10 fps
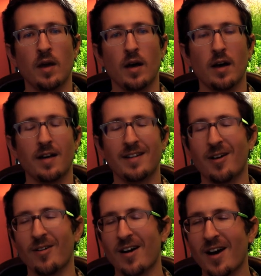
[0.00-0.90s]
Uh,
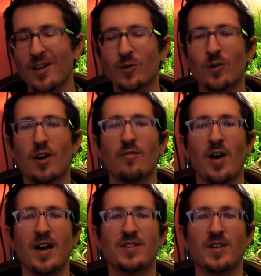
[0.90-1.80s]
now, I love
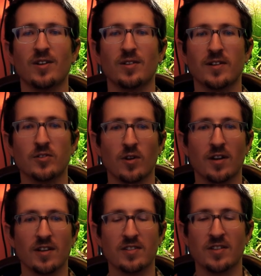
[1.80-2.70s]
high-tech
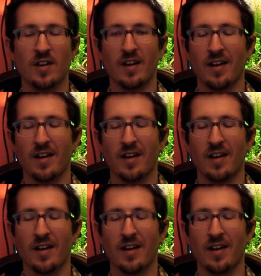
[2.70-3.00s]
electronics.